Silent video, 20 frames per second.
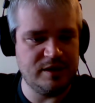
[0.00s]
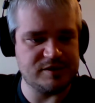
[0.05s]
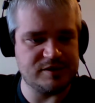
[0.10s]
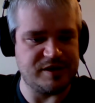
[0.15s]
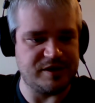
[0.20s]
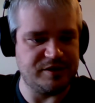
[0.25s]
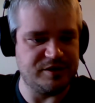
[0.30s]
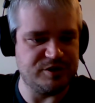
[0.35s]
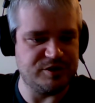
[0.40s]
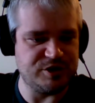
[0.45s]

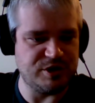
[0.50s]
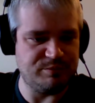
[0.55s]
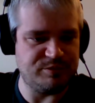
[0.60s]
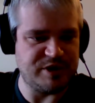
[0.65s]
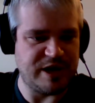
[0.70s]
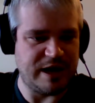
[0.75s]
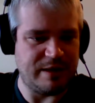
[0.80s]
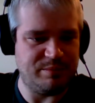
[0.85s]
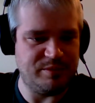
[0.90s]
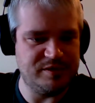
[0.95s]
like the Jump
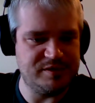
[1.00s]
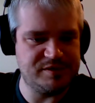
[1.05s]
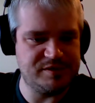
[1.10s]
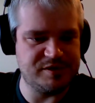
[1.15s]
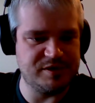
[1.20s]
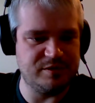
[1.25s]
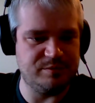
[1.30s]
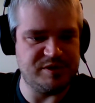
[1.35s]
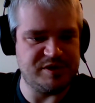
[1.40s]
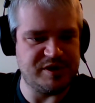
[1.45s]
Chaplain's
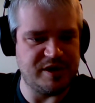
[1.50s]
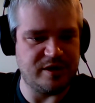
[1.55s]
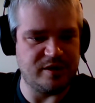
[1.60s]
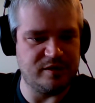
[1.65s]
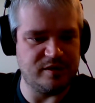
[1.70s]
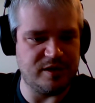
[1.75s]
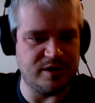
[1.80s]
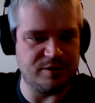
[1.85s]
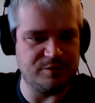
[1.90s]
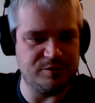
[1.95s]
going to be taken
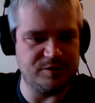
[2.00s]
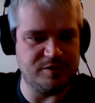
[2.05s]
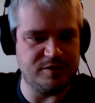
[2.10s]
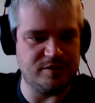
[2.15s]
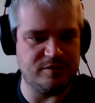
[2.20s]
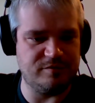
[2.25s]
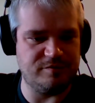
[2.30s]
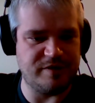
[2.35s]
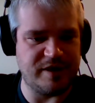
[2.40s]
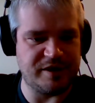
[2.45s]
along with
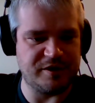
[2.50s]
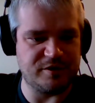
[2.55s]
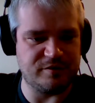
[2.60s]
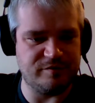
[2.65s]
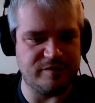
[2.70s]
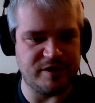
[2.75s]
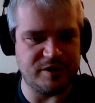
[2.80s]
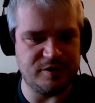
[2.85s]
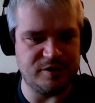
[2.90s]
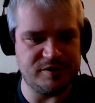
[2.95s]
the Vanguard
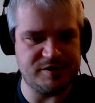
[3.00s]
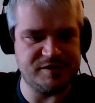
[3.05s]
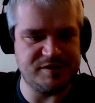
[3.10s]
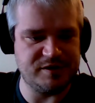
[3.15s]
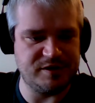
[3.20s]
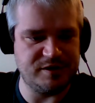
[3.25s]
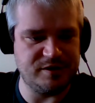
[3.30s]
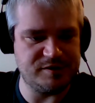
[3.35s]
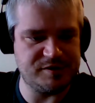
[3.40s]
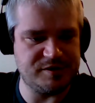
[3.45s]
veterans
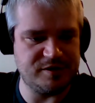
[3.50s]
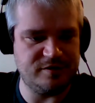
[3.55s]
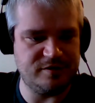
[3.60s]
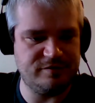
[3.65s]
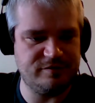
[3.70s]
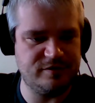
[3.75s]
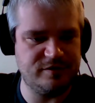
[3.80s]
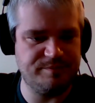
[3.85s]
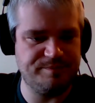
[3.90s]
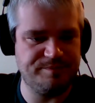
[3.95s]
to kill
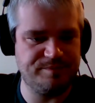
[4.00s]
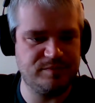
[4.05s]
stuff.